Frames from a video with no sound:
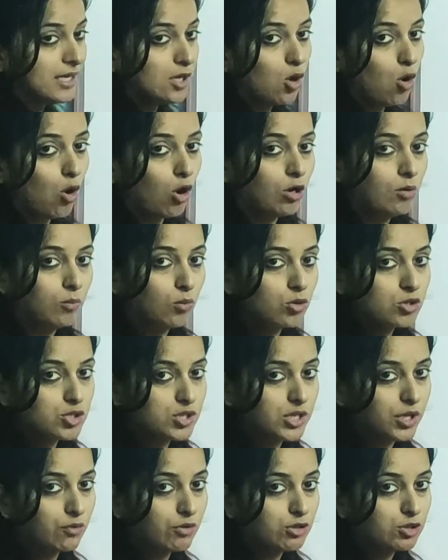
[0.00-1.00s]
said
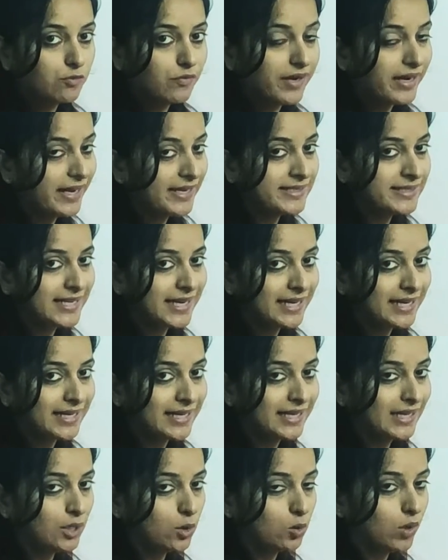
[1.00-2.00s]
almost equal. So when
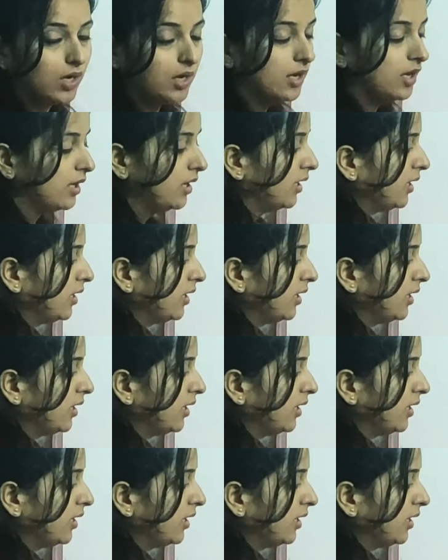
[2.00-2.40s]
exactly equal,